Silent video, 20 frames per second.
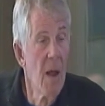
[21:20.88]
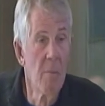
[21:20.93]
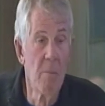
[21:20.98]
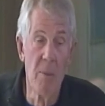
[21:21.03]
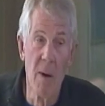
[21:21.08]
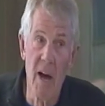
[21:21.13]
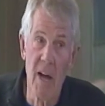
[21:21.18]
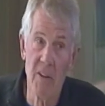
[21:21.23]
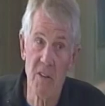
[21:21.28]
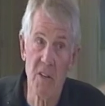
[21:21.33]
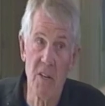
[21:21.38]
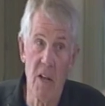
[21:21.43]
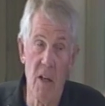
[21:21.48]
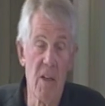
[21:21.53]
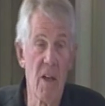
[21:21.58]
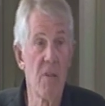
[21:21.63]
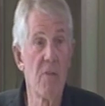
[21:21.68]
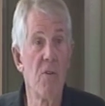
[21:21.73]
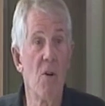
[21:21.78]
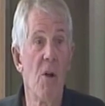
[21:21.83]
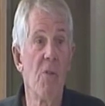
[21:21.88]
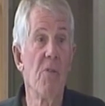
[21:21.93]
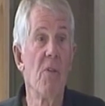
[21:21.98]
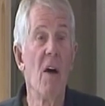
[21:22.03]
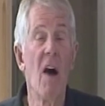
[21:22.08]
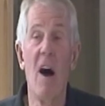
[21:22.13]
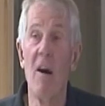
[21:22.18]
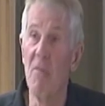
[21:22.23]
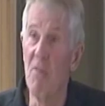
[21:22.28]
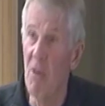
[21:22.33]
but uh, they thought
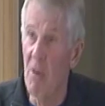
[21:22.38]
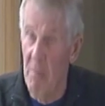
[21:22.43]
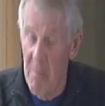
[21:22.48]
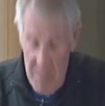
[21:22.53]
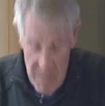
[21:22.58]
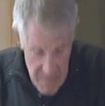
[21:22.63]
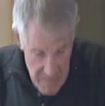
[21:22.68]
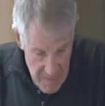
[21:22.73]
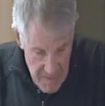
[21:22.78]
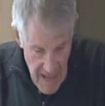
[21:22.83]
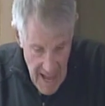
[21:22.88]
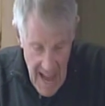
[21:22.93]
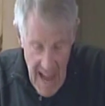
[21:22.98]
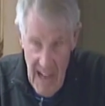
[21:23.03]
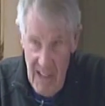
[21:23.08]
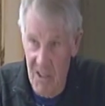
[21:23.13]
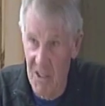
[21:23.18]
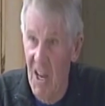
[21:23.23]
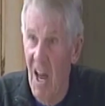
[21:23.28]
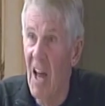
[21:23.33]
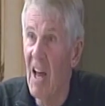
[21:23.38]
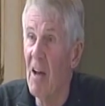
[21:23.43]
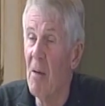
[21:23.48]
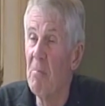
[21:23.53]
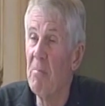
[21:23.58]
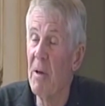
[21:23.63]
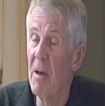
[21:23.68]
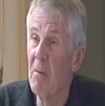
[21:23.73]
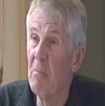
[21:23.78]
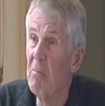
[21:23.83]
of them as
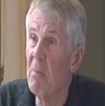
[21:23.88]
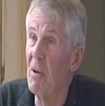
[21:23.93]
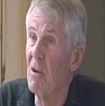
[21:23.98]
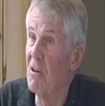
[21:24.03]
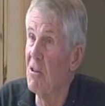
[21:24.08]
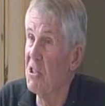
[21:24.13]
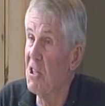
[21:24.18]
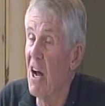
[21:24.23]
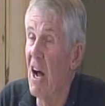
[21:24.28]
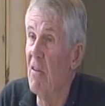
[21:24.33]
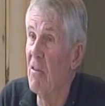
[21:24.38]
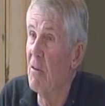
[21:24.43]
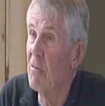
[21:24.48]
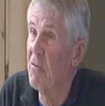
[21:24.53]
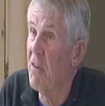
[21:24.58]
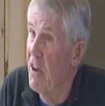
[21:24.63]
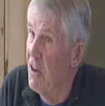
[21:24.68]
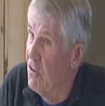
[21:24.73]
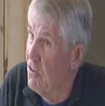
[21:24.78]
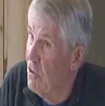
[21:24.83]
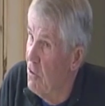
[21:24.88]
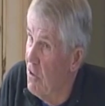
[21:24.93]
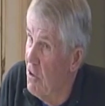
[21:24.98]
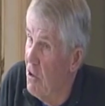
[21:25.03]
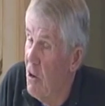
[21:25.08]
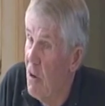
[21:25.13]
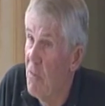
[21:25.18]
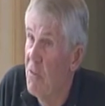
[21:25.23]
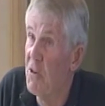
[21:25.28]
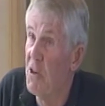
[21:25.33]
pimples on the face of
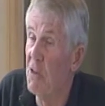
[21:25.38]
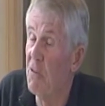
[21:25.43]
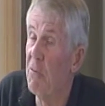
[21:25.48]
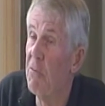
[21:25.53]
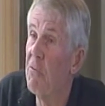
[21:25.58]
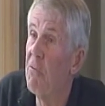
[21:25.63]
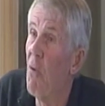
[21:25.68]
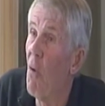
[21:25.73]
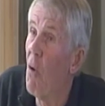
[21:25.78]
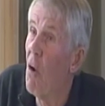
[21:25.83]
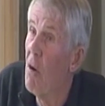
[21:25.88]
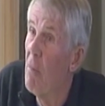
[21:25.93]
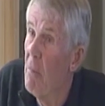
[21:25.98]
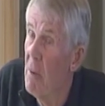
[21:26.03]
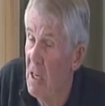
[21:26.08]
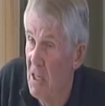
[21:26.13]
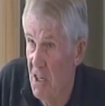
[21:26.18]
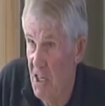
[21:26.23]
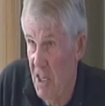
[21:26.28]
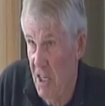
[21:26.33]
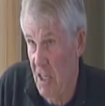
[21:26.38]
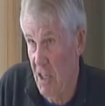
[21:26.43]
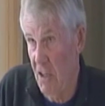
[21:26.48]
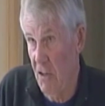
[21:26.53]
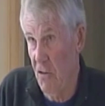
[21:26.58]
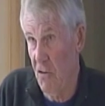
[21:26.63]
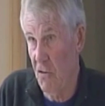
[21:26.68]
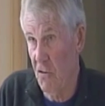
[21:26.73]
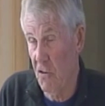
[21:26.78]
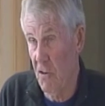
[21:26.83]
the earth,
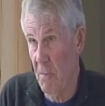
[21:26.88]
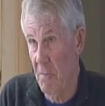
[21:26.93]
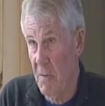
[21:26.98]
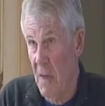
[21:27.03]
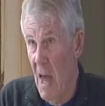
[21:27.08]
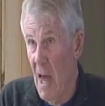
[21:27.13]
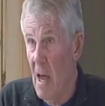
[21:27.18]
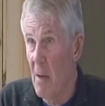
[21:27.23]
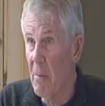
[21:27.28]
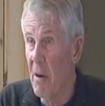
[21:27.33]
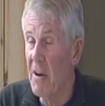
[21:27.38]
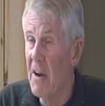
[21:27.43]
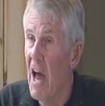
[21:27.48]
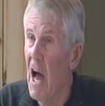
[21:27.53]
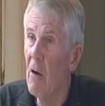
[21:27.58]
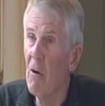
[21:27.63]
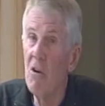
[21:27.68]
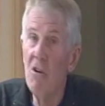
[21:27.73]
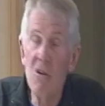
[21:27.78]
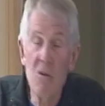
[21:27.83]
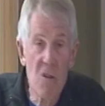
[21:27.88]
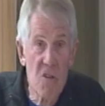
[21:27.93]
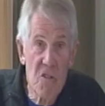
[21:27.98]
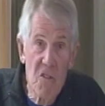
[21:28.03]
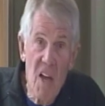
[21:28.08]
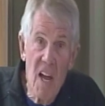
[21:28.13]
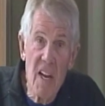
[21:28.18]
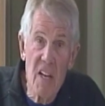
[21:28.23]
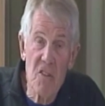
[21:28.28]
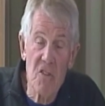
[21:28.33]
deformities. But now a new
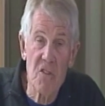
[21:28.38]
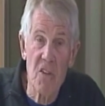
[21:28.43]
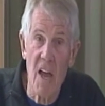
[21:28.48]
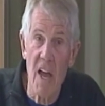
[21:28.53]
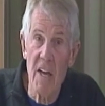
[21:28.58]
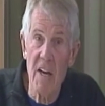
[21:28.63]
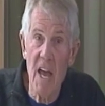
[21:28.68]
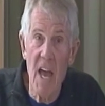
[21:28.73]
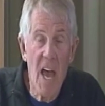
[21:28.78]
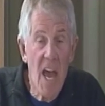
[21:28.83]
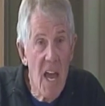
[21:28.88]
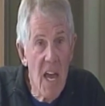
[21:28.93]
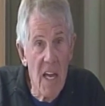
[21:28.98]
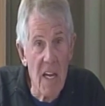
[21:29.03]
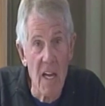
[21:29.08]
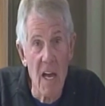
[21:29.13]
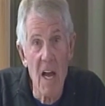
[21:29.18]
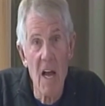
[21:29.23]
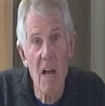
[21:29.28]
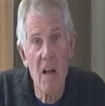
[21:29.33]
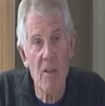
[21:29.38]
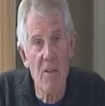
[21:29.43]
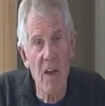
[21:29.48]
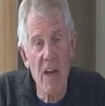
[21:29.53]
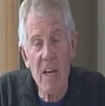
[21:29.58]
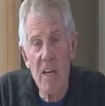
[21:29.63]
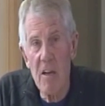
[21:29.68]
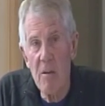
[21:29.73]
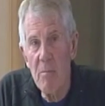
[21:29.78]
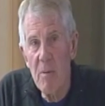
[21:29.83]
aesthetic said, hey,
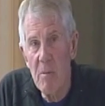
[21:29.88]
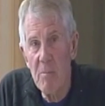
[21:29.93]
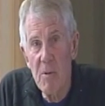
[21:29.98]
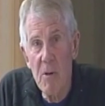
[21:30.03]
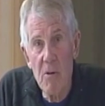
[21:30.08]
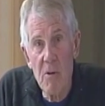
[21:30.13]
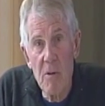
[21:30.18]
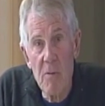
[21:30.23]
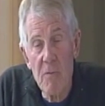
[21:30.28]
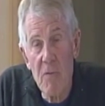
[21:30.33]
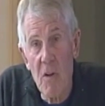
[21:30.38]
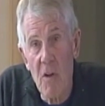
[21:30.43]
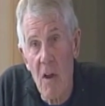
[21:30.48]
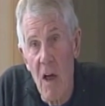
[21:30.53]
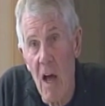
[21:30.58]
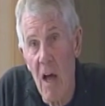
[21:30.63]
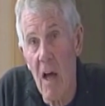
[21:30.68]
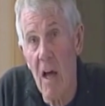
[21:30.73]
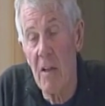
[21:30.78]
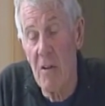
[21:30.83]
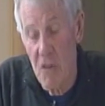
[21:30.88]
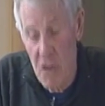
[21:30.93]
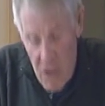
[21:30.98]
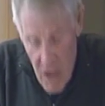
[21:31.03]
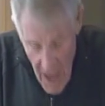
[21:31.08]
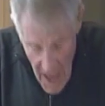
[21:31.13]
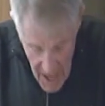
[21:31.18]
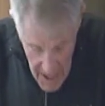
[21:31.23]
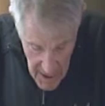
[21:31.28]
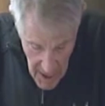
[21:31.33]
they can be beautiful.
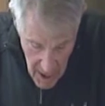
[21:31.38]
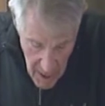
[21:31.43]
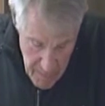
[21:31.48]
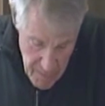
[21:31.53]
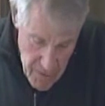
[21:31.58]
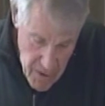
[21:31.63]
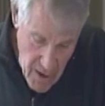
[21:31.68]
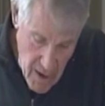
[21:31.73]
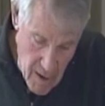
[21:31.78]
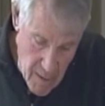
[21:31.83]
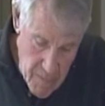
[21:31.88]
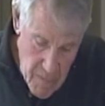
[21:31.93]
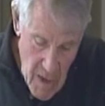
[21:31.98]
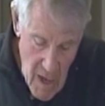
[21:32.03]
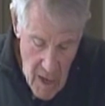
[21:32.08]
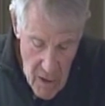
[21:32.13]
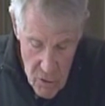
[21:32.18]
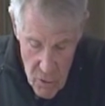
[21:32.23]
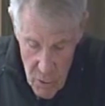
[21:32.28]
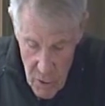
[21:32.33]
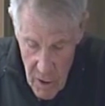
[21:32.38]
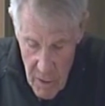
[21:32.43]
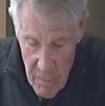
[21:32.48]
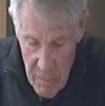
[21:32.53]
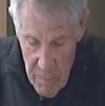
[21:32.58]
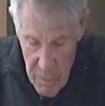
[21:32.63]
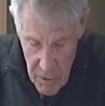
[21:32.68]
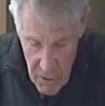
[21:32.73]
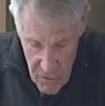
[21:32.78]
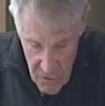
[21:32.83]
And up there, you can
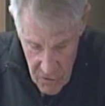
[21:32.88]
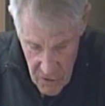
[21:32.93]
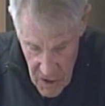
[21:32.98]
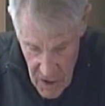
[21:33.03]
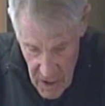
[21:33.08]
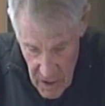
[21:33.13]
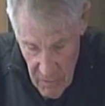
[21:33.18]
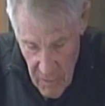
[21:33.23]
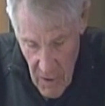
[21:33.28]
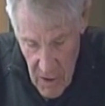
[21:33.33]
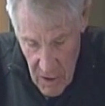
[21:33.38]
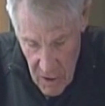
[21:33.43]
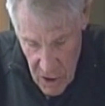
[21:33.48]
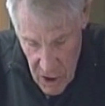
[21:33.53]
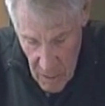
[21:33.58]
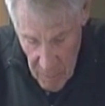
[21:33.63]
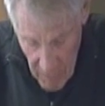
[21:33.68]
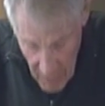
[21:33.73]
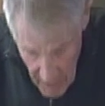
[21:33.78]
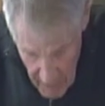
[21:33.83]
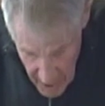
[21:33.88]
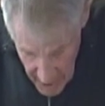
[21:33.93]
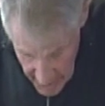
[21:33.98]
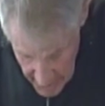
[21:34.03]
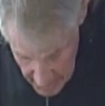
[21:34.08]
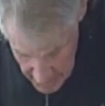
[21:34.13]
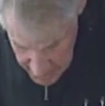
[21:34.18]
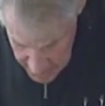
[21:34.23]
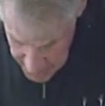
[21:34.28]
perceive sublimity.